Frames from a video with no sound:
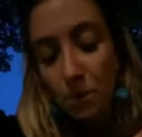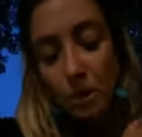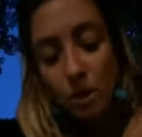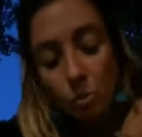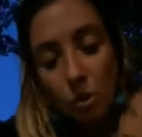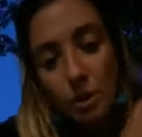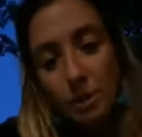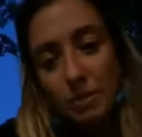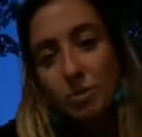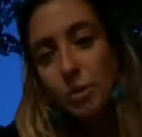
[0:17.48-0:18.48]
One of my
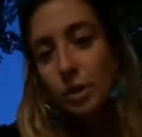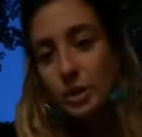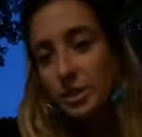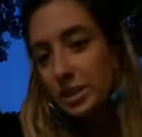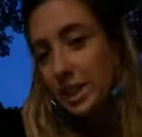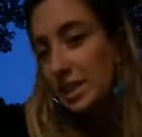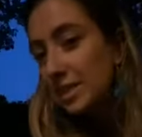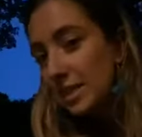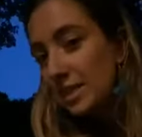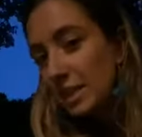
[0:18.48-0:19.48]
viewers,
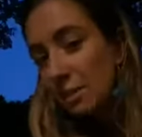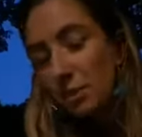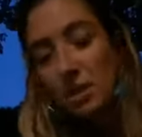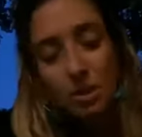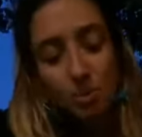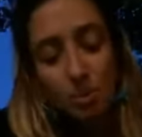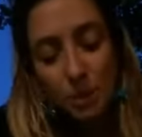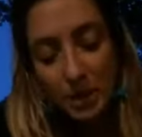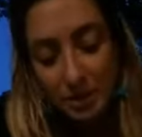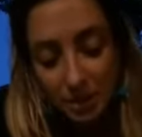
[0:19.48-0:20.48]
Casey, sent me the
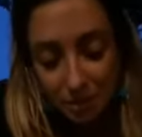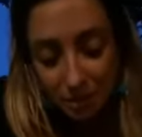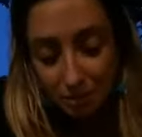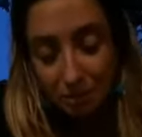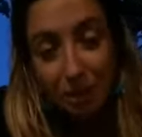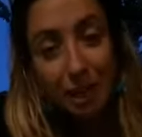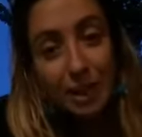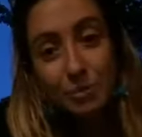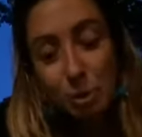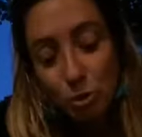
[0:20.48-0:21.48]
best, like
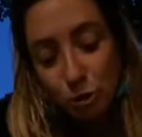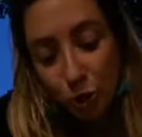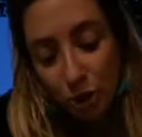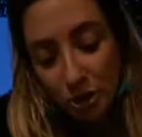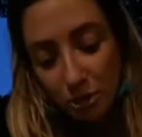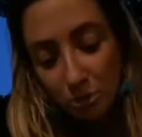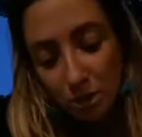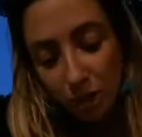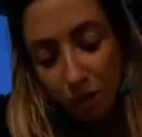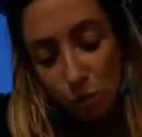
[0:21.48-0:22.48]
most awesome
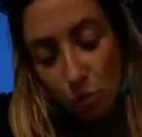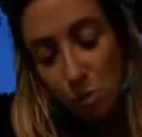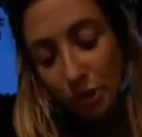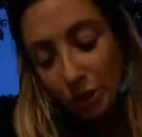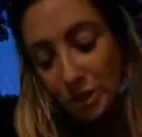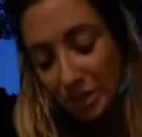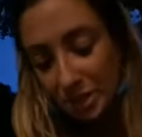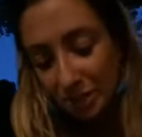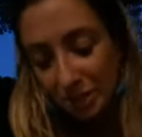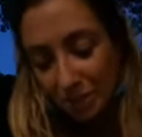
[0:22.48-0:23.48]
stuff. Oh, more
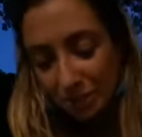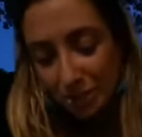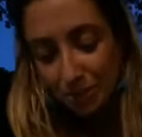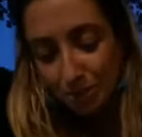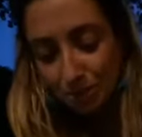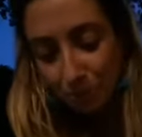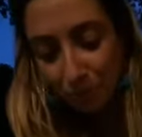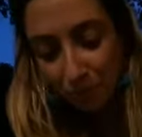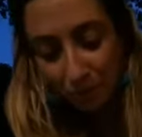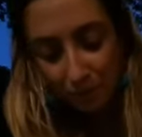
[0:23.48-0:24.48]
crystals.
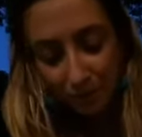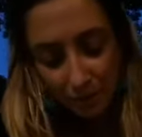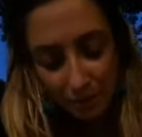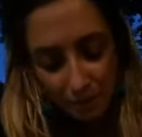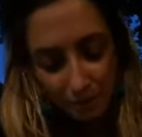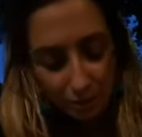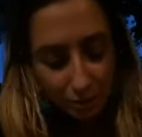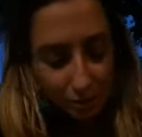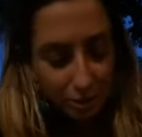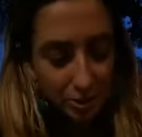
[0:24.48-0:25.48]
Look at this clear
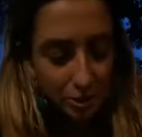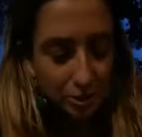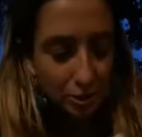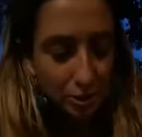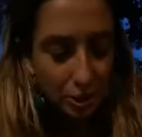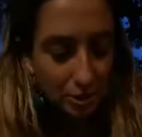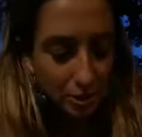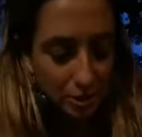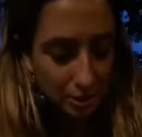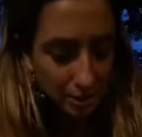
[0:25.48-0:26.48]
crystals. Okay, this
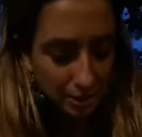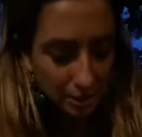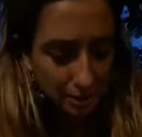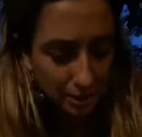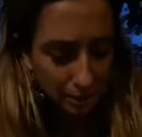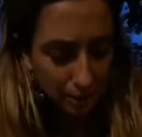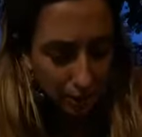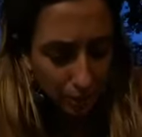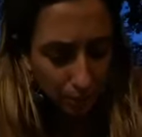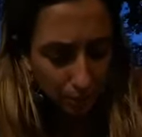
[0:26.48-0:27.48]
is
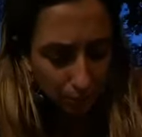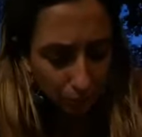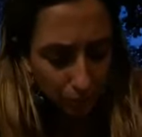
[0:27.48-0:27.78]
Ronadite.